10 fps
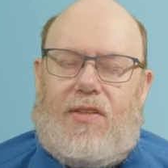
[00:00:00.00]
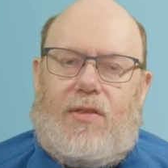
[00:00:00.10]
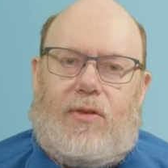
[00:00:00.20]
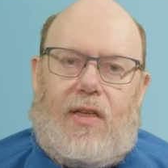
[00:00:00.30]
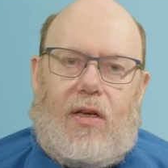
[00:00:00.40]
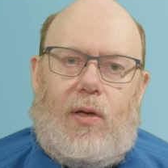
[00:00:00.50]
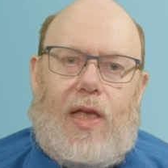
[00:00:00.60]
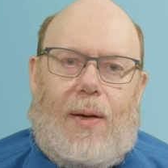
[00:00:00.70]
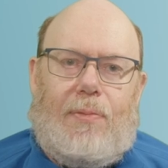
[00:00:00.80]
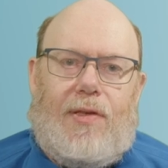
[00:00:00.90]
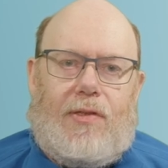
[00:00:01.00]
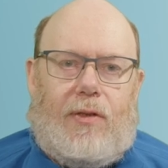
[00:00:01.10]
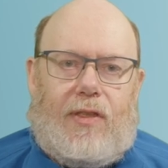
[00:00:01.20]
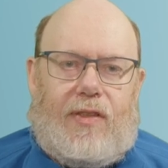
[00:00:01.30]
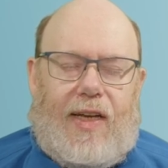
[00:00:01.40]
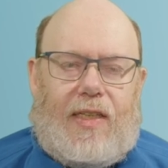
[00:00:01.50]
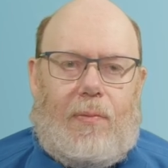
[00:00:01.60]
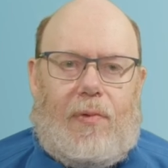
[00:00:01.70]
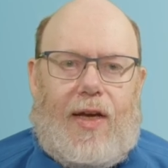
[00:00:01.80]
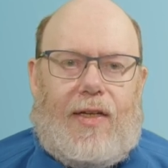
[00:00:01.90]
So that all happens on the data
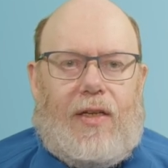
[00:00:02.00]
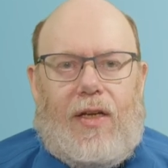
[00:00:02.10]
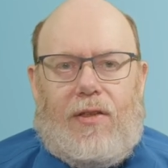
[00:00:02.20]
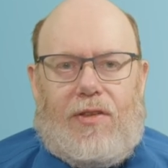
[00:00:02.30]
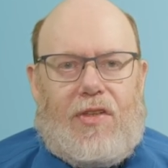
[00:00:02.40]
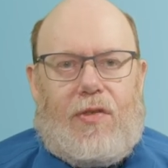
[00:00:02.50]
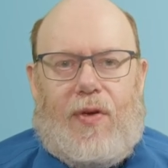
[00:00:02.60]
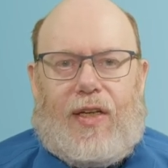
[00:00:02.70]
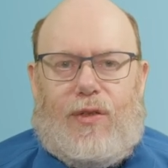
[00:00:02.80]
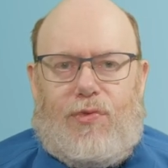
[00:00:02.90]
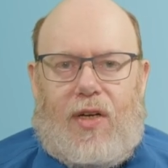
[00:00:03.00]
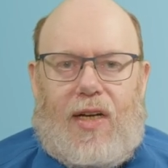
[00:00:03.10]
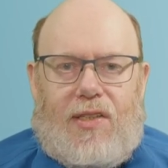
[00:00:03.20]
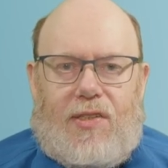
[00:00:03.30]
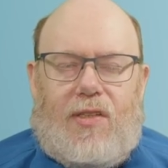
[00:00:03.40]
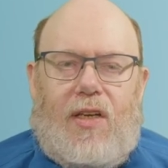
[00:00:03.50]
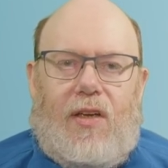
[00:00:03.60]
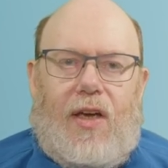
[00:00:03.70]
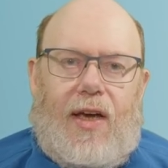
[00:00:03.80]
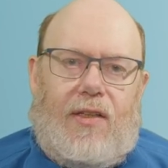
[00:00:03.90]
plane. This is very fast,
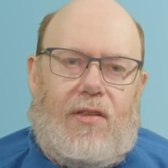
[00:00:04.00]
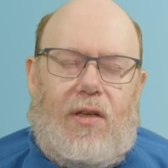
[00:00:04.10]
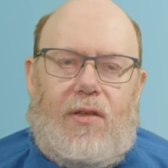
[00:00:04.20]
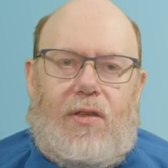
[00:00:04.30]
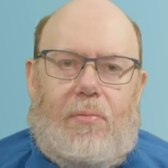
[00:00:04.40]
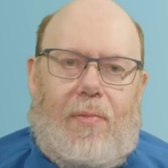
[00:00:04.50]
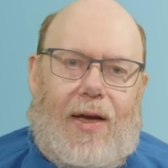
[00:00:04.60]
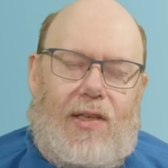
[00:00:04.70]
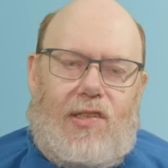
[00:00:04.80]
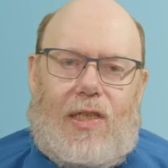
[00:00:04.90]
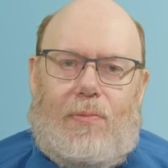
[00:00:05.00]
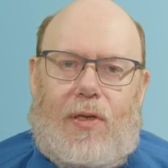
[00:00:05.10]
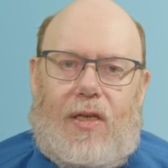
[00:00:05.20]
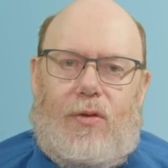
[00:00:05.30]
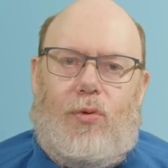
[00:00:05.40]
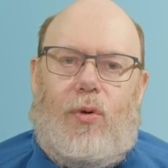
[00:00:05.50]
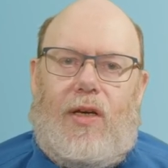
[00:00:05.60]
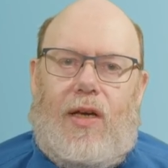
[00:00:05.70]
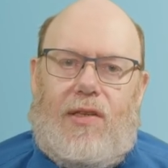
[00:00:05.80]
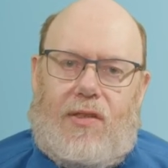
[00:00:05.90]
and the main CPU
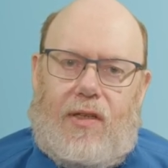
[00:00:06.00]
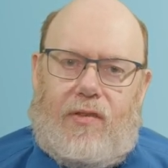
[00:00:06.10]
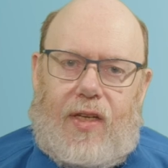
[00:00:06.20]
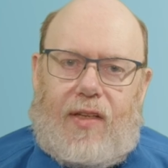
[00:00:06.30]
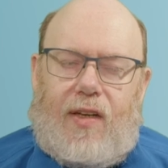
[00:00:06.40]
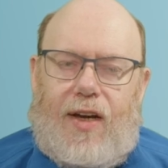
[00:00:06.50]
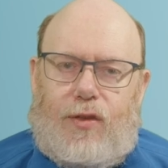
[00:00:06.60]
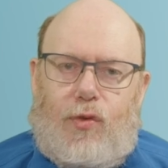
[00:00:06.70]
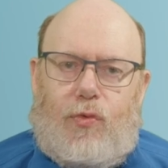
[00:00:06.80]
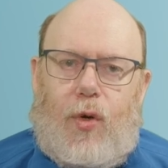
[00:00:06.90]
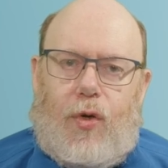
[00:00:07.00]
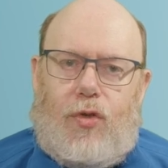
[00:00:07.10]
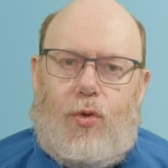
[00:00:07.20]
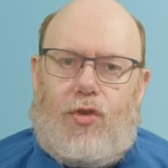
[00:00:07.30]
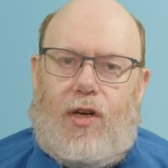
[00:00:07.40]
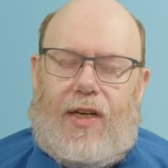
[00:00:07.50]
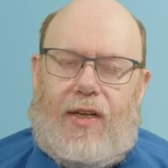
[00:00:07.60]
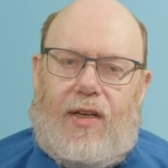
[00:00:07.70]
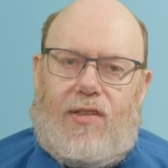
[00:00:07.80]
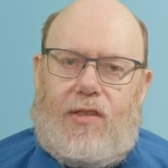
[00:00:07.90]
is in that kind of work. Usually
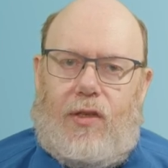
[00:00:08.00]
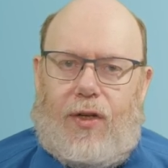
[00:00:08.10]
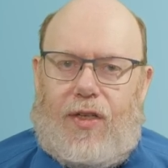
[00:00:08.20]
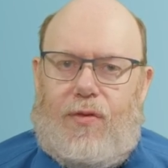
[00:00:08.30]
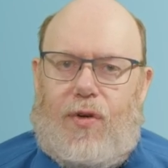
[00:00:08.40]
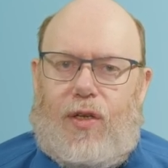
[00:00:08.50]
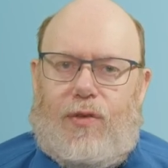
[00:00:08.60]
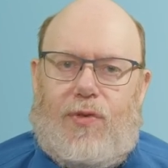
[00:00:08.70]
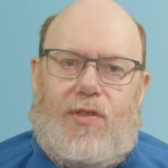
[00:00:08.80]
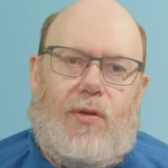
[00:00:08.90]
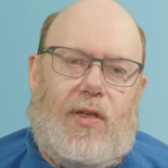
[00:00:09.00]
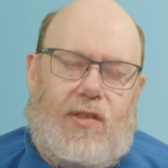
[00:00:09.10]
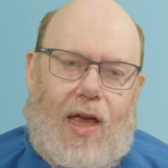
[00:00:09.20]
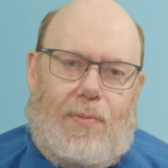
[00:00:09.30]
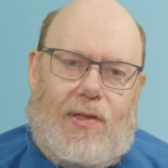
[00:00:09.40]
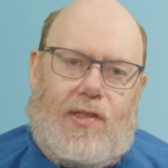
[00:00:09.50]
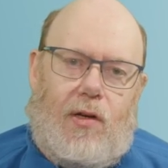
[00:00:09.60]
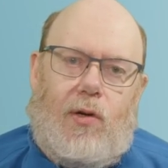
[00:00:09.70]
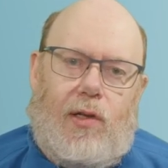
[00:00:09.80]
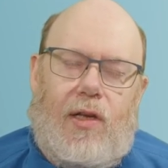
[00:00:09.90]
it's not involved. So it happens
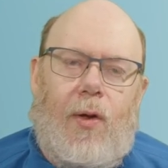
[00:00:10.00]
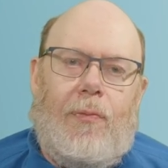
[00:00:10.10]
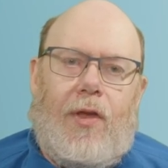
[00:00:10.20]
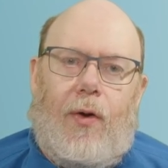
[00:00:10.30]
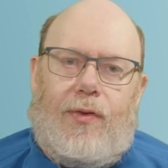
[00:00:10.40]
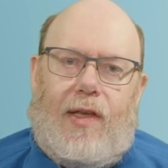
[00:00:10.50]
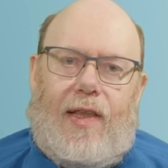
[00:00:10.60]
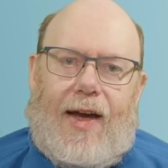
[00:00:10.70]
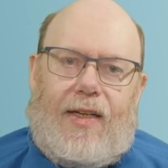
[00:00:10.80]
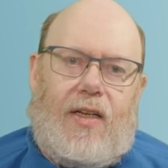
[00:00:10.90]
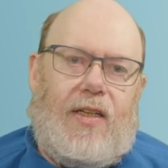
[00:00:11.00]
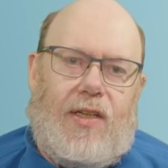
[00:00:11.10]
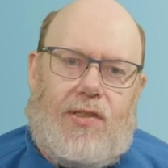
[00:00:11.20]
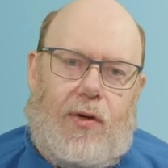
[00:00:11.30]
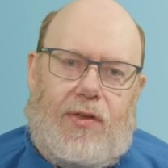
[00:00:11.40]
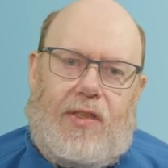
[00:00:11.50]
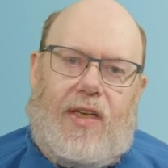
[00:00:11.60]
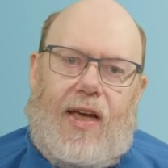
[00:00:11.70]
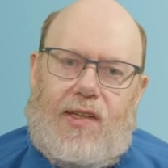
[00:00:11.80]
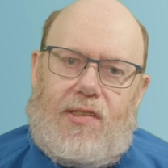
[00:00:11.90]
all on the line cards, on the
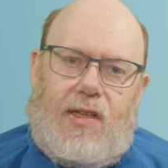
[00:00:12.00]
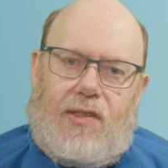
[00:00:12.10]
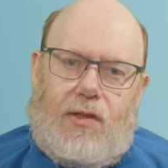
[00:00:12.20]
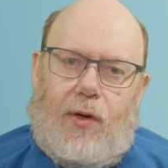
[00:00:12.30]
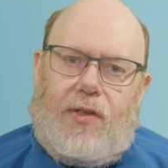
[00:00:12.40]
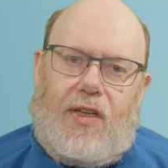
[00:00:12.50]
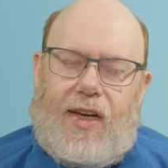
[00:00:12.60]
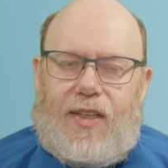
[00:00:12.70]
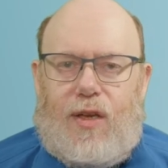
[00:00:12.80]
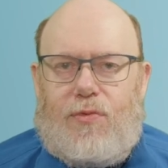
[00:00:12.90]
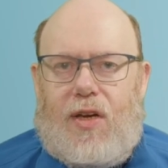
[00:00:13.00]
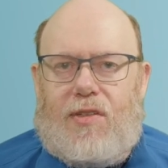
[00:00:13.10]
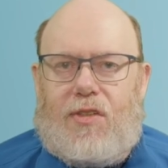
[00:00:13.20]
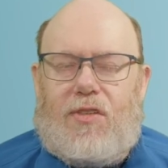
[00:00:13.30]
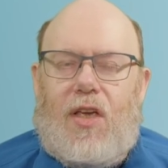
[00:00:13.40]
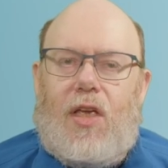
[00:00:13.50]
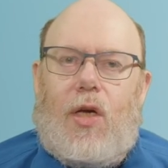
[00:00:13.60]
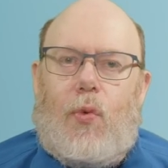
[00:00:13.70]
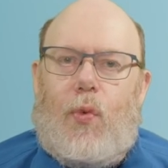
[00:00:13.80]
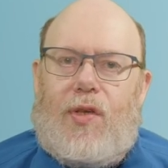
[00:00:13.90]
ASICs, on the interfaces
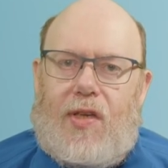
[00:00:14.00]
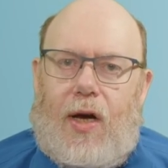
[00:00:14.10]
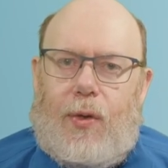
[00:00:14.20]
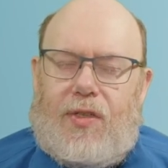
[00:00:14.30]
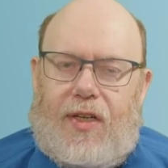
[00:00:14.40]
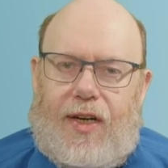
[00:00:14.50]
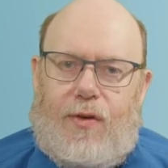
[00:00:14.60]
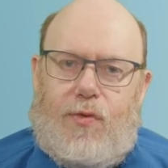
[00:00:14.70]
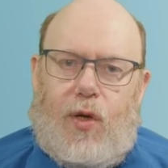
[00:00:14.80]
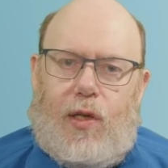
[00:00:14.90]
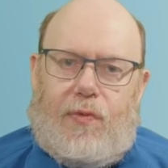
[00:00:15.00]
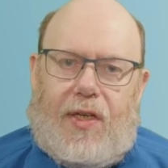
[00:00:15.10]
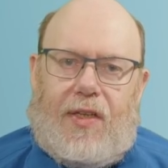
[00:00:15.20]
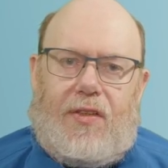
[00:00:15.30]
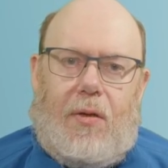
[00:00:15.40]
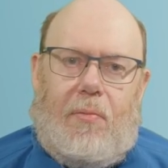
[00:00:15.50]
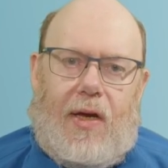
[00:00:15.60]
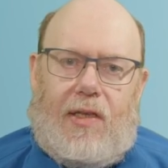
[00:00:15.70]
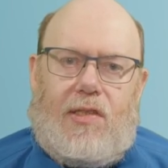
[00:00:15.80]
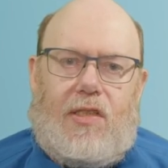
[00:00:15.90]
without involving the
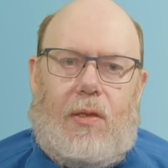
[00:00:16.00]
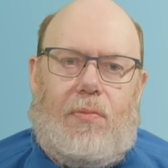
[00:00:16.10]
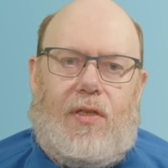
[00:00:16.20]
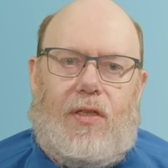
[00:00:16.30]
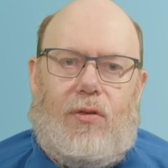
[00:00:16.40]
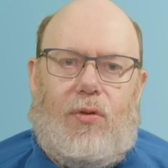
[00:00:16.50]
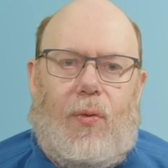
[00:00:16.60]
main CPU.